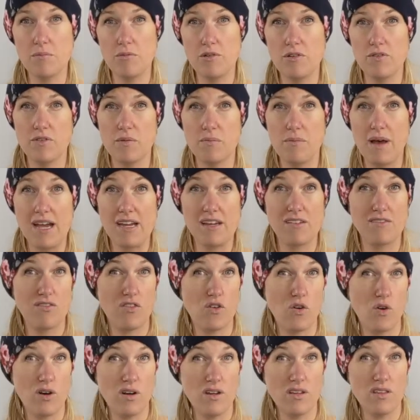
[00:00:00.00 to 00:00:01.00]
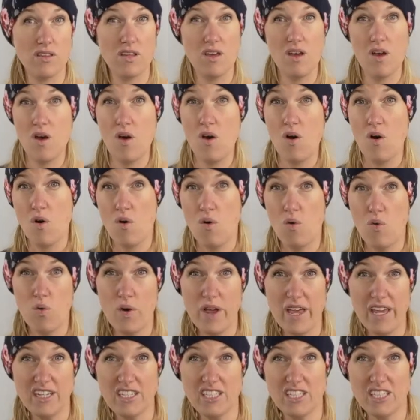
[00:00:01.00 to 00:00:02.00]
move them back and forth.
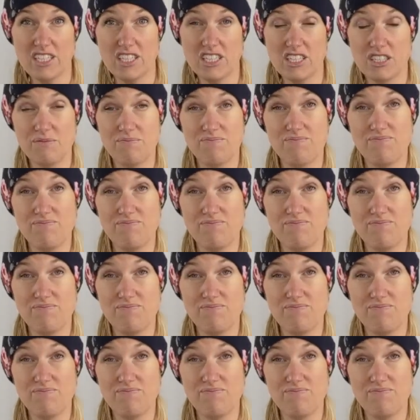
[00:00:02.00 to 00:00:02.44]
Which,